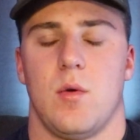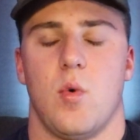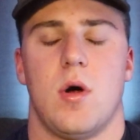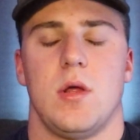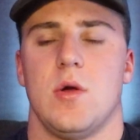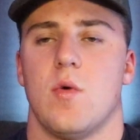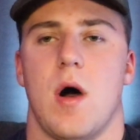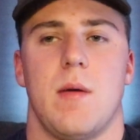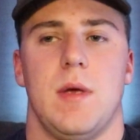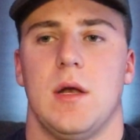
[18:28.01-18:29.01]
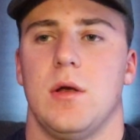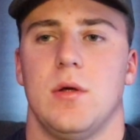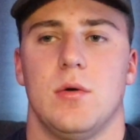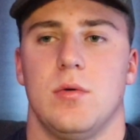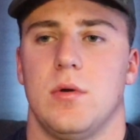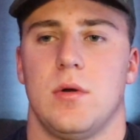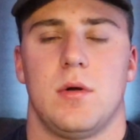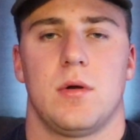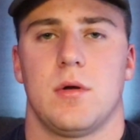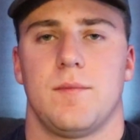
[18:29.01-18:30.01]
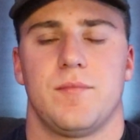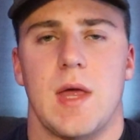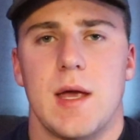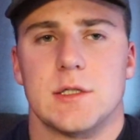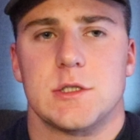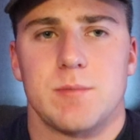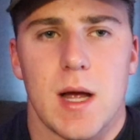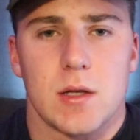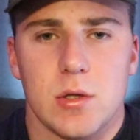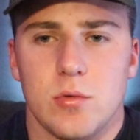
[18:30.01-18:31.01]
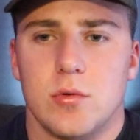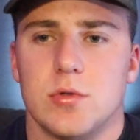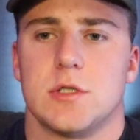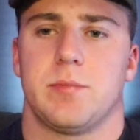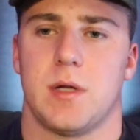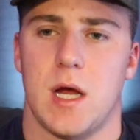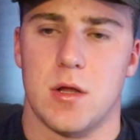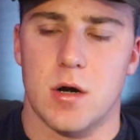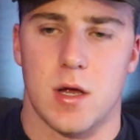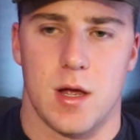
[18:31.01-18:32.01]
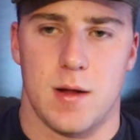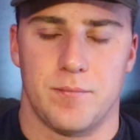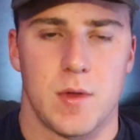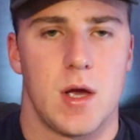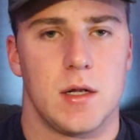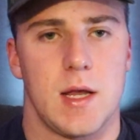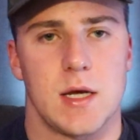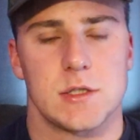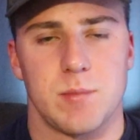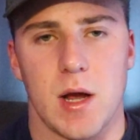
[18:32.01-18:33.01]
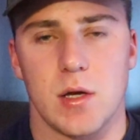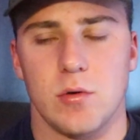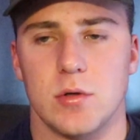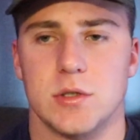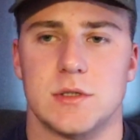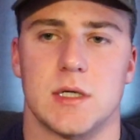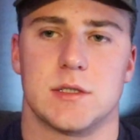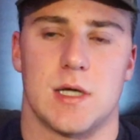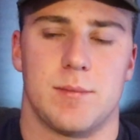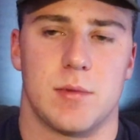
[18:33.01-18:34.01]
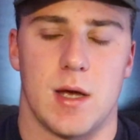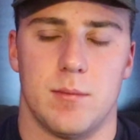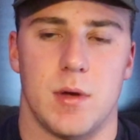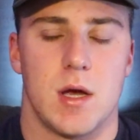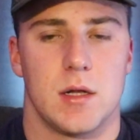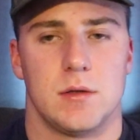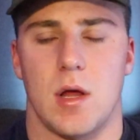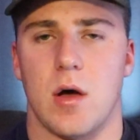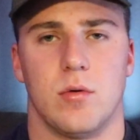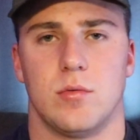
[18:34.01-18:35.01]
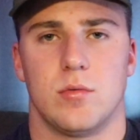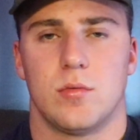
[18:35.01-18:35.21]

What do you want me to do? They expect you to just play their game. They expect you to just accept them. No.